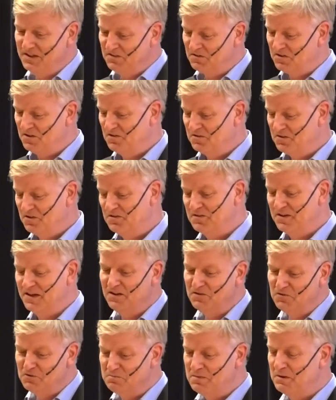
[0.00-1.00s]
that's going to
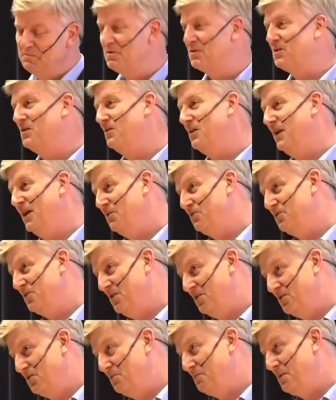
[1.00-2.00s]
tell do people go left
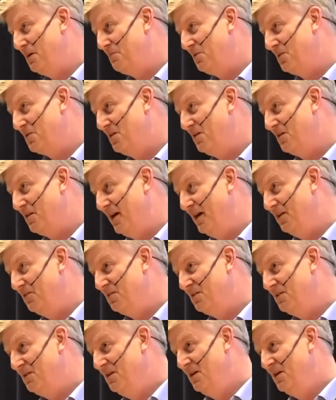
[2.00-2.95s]
or do people go right?